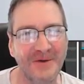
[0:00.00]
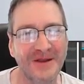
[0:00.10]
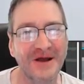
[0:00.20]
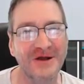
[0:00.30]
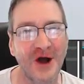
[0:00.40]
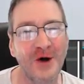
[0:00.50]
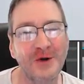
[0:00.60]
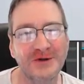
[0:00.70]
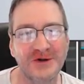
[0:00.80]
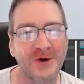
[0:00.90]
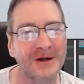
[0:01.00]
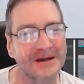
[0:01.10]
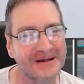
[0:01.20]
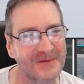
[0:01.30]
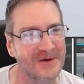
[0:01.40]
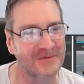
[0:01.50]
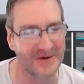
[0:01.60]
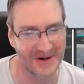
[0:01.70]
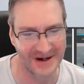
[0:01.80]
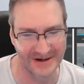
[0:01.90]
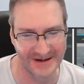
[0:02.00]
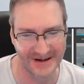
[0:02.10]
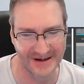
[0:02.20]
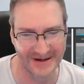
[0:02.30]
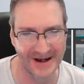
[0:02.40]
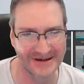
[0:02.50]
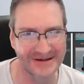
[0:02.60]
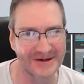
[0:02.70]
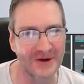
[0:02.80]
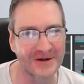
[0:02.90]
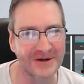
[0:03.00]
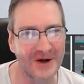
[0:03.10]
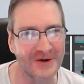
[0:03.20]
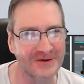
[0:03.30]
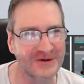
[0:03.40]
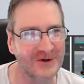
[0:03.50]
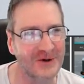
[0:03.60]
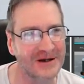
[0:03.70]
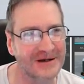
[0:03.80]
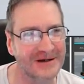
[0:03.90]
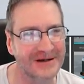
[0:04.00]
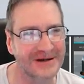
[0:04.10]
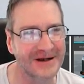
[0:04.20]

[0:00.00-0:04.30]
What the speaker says: With a gold toilet, Smurfberry. A solid gold toilet.